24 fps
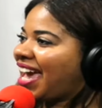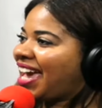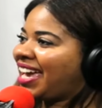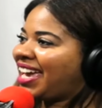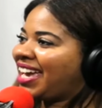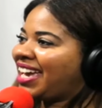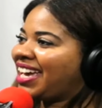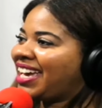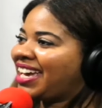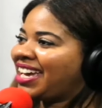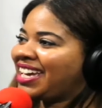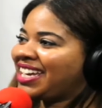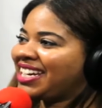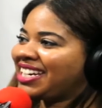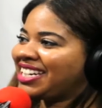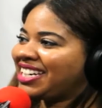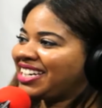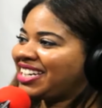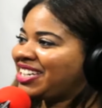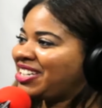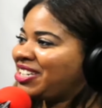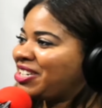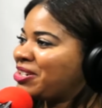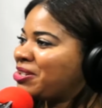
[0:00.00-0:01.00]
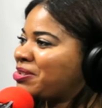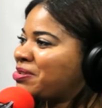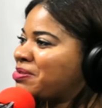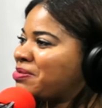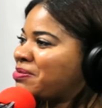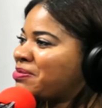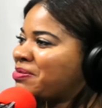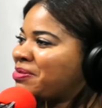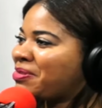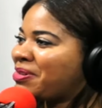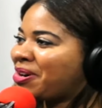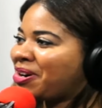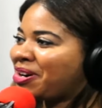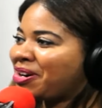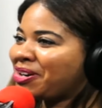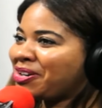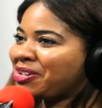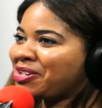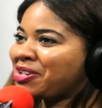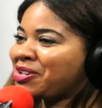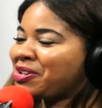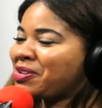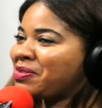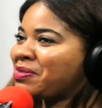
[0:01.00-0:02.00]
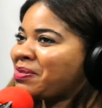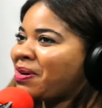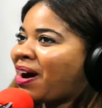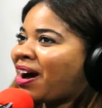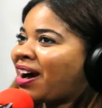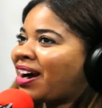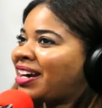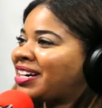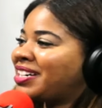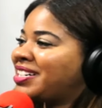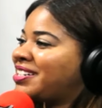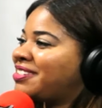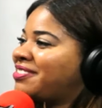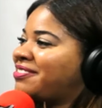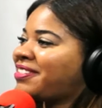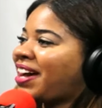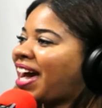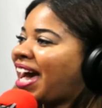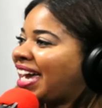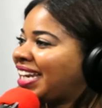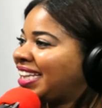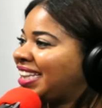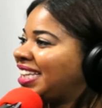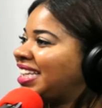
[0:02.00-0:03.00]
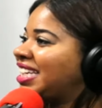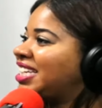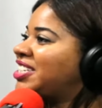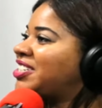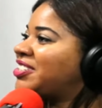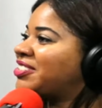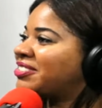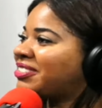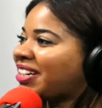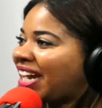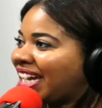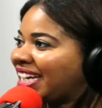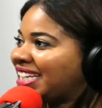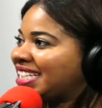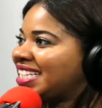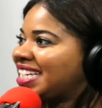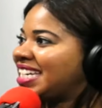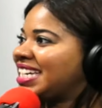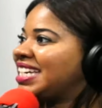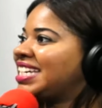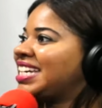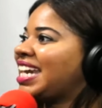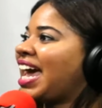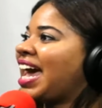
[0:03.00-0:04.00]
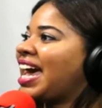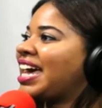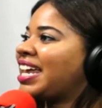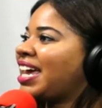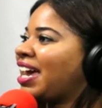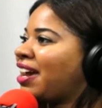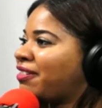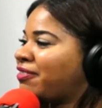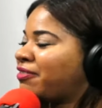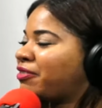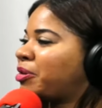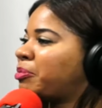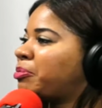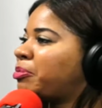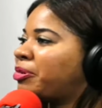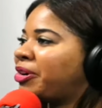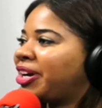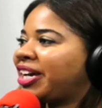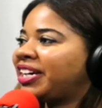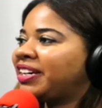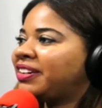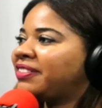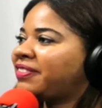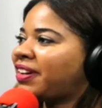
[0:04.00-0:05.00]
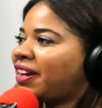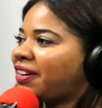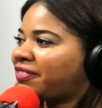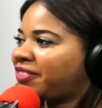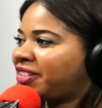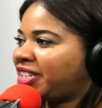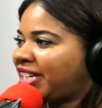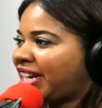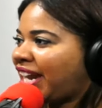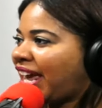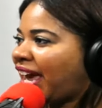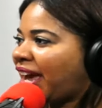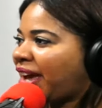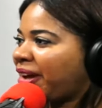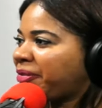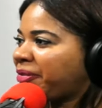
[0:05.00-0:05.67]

and you are divinely directed at every point of every day.